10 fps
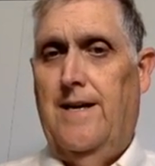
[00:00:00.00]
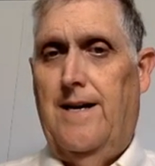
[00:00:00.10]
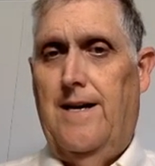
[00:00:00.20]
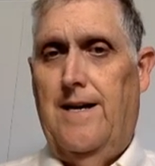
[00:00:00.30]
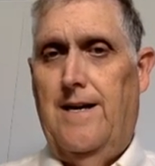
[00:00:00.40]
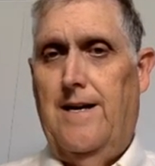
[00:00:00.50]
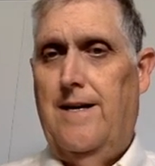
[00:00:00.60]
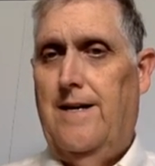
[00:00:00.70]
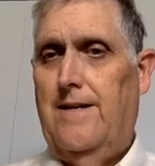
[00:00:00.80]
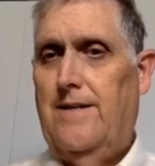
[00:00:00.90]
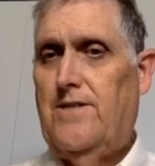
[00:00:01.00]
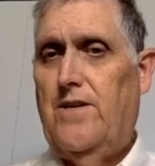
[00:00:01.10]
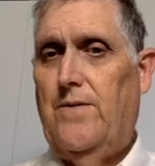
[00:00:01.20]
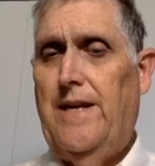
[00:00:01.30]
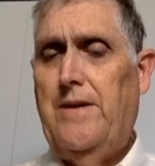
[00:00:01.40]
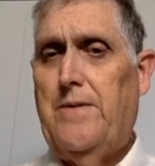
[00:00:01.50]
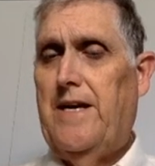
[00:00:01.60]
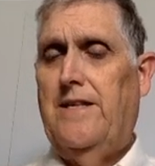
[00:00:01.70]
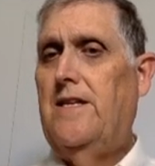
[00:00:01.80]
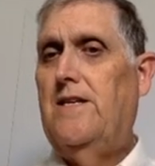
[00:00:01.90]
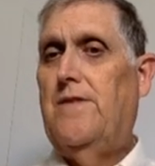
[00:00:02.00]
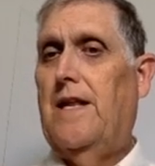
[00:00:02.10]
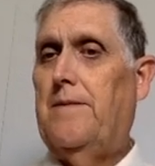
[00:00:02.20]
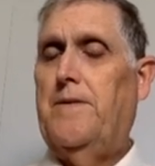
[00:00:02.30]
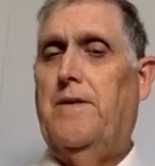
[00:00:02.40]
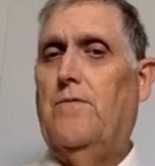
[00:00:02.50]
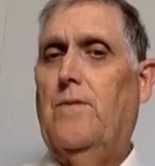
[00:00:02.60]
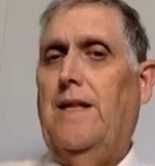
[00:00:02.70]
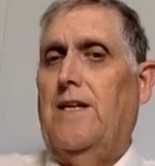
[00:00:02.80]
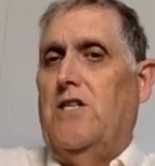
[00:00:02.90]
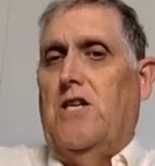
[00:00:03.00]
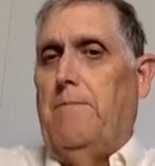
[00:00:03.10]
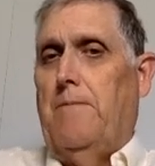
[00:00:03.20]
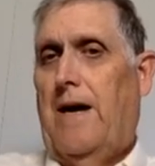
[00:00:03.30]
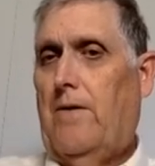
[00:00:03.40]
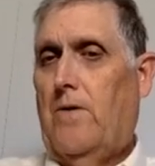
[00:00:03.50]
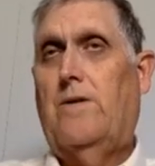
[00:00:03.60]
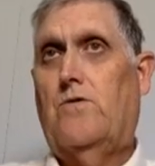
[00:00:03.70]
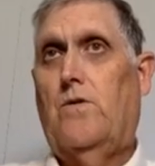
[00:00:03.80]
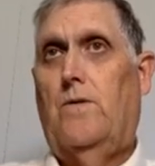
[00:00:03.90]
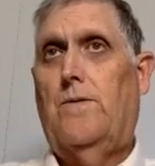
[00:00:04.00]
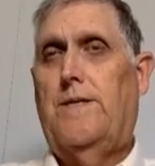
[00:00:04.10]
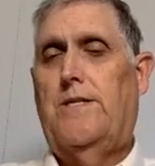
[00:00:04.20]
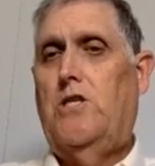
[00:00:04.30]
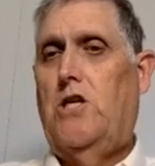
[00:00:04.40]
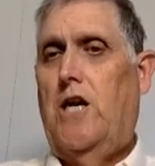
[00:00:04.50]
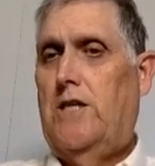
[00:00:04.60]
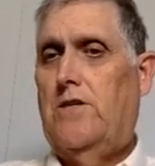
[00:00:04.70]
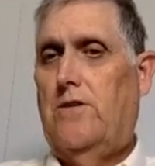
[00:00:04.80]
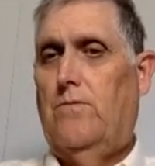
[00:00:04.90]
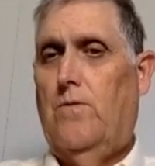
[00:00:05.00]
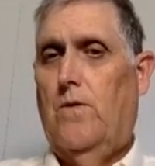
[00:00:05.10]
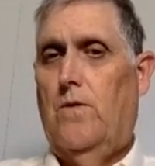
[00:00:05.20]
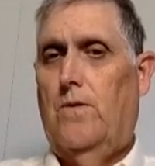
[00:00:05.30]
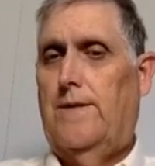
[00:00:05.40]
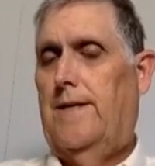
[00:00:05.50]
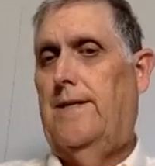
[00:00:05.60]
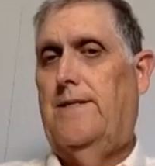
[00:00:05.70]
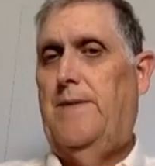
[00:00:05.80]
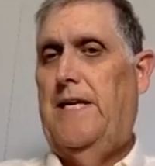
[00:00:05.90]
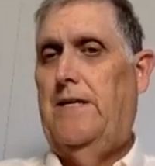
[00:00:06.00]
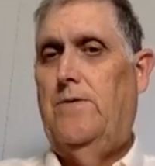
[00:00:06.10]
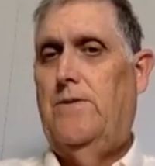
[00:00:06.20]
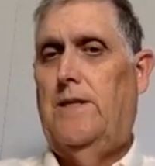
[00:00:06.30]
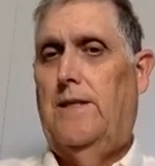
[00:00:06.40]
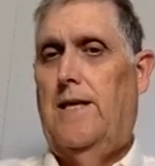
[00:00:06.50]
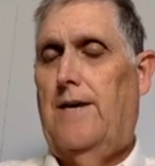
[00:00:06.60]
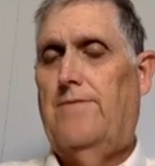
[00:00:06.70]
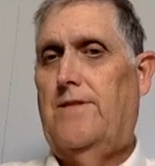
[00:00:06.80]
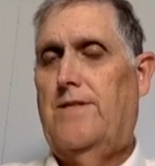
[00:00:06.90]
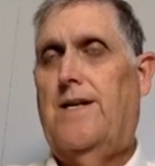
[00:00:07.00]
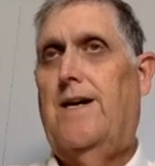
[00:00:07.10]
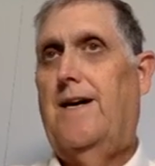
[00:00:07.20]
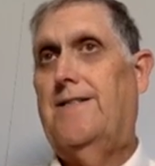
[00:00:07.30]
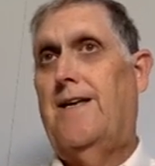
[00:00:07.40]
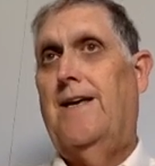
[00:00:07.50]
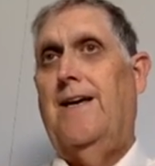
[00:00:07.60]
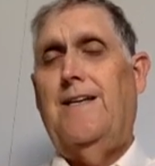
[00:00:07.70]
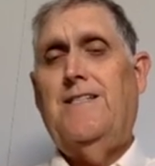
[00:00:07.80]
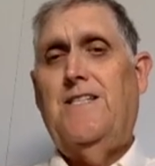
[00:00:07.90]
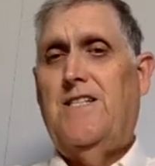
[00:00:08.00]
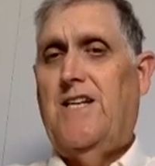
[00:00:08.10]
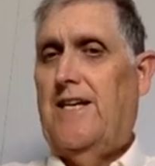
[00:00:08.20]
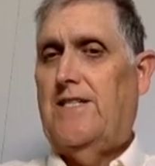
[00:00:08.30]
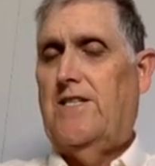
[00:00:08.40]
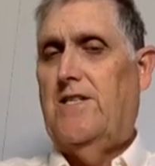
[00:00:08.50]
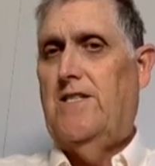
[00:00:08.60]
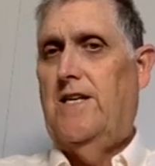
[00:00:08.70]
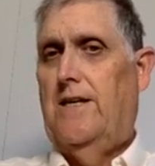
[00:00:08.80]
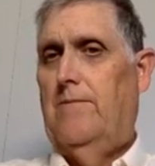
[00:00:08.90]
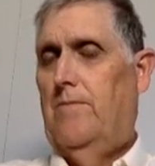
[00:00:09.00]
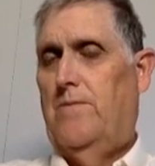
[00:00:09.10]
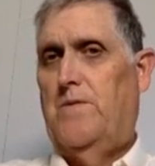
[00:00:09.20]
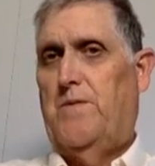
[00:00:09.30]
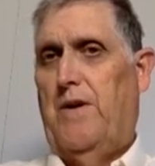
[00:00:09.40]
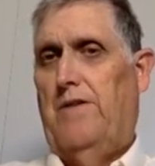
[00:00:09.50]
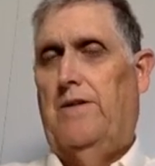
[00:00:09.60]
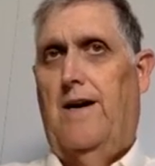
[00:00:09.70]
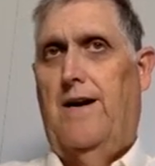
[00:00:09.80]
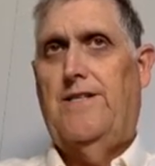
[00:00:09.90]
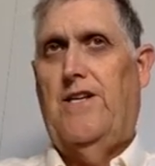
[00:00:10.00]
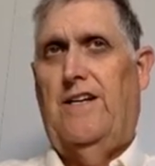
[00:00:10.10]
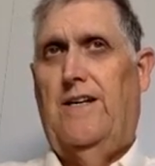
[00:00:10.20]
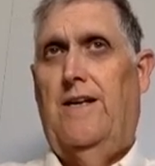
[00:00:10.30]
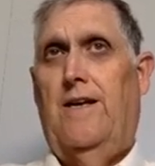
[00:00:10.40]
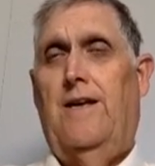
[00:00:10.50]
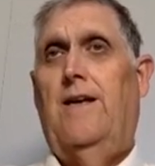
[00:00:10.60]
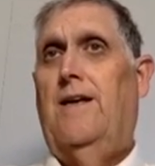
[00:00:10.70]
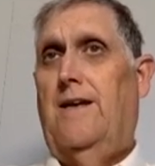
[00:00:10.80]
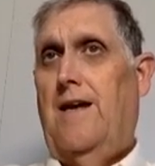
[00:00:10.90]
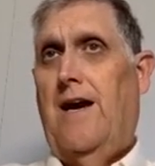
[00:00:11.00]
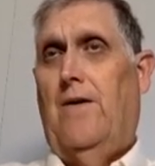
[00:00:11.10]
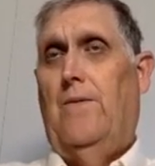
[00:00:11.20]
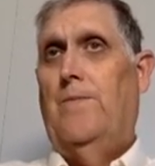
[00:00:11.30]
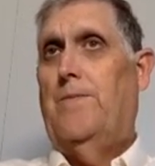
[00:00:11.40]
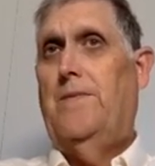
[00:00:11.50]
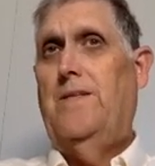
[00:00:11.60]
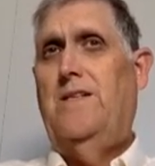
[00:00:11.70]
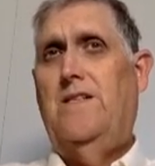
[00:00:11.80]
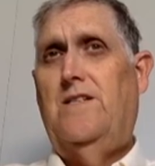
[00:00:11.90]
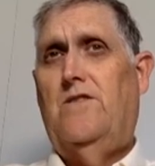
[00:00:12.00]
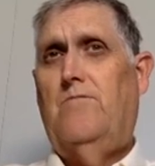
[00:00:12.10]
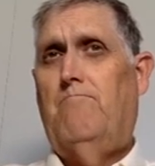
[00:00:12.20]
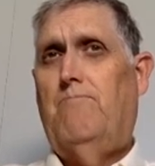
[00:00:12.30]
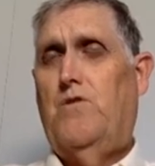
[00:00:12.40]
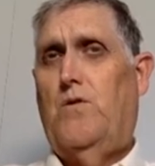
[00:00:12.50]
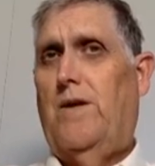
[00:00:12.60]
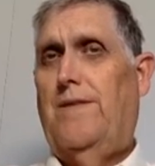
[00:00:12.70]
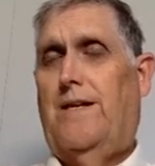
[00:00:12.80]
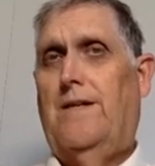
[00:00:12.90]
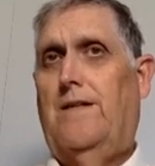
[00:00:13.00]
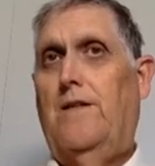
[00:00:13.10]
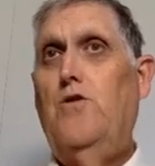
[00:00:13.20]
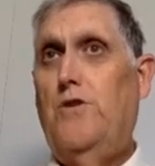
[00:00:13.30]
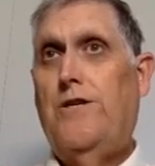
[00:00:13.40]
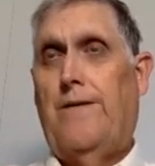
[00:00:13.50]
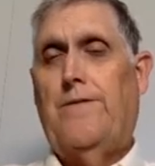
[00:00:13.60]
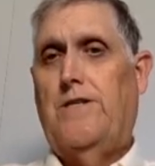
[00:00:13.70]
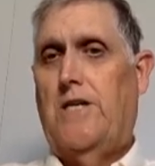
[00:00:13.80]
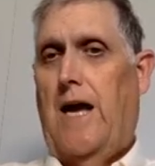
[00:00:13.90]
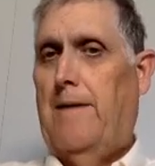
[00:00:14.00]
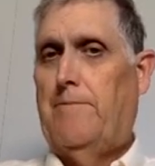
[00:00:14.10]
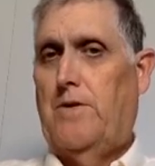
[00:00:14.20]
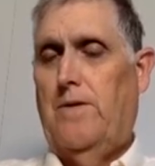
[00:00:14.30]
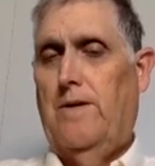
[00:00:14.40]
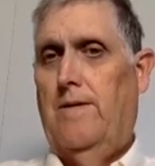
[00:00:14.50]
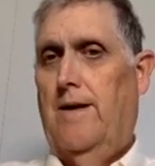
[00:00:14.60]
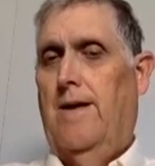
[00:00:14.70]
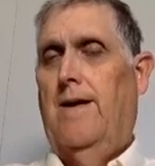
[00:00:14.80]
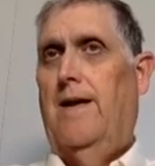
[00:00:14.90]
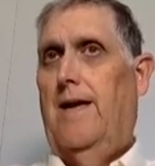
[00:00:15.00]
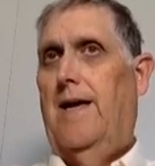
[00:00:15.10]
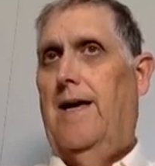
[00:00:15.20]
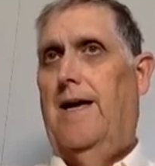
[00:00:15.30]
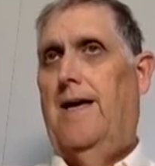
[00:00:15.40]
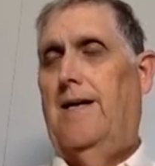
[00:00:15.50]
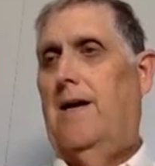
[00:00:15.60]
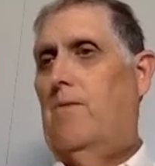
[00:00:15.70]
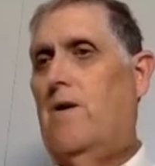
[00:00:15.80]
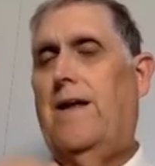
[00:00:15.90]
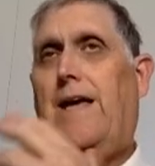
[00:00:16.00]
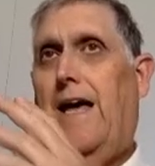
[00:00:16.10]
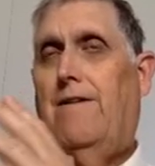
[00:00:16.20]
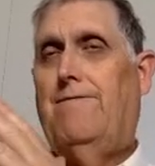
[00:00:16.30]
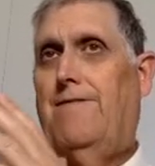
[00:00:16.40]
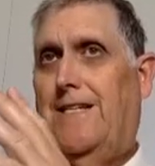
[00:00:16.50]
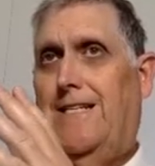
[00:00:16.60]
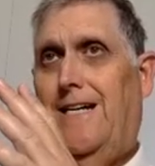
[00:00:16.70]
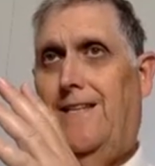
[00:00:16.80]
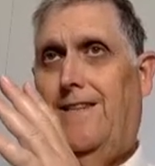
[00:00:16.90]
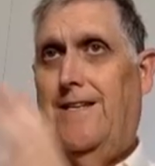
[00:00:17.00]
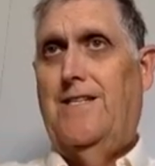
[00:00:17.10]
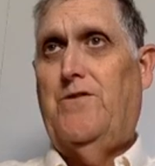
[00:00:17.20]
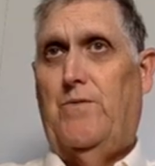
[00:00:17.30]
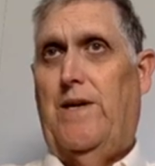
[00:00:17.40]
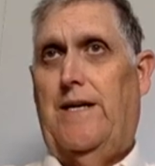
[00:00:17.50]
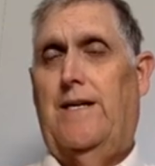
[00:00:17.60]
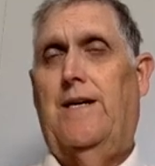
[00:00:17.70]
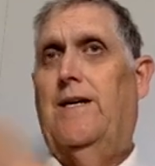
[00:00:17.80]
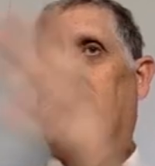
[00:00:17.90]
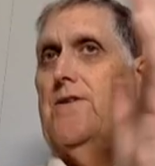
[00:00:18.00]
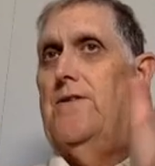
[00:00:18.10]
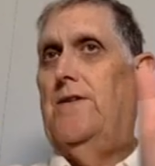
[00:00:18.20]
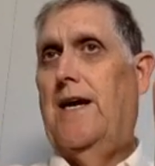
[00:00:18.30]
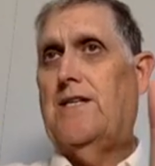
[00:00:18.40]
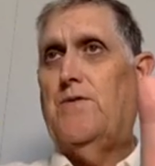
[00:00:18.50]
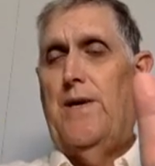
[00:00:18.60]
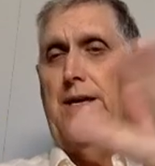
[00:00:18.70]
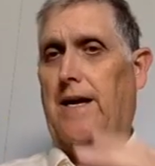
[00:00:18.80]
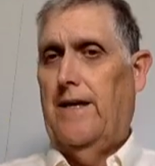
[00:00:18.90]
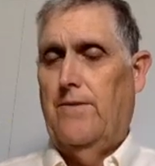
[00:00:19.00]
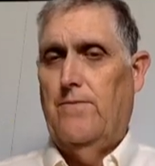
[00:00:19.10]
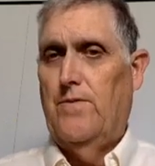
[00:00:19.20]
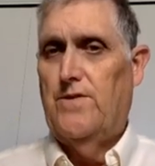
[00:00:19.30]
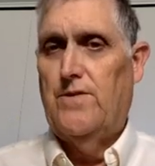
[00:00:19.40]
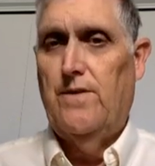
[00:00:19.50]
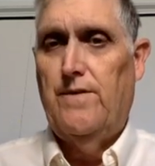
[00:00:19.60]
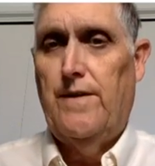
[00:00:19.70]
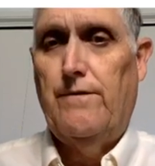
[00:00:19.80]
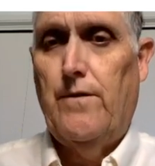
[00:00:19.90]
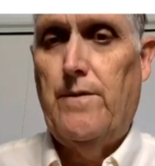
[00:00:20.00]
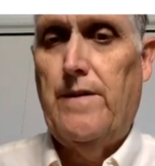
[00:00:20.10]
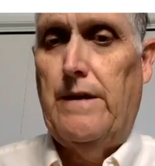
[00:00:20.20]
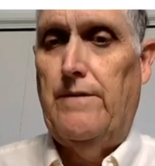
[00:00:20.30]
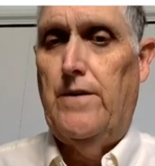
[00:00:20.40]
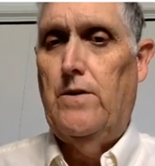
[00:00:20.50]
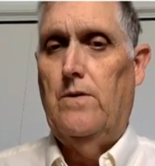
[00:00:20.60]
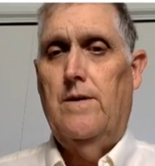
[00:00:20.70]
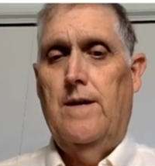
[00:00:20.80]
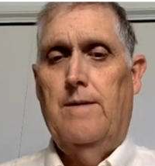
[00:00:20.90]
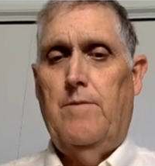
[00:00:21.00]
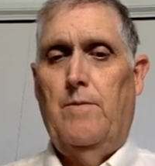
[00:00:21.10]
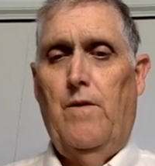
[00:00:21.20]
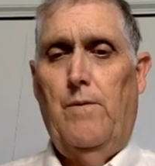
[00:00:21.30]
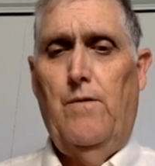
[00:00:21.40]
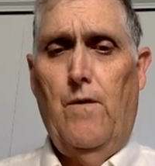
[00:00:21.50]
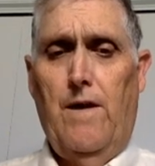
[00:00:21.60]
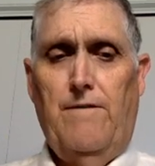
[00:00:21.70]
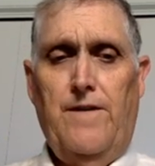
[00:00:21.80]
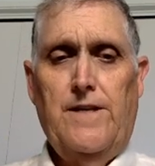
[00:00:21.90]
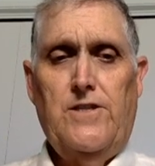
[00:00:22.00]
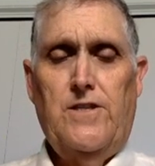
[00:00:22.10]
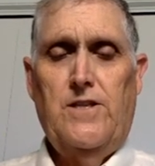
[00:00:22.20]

Uh, so anyway, the development of a really cheap microcontroller has changed the world and it's being used in a lot of designs. It's a chance to see smart logic. Now, this is sort of the conclusion of the chapter and I want to have it done this week so next week I can reserve it for review. But before I finish the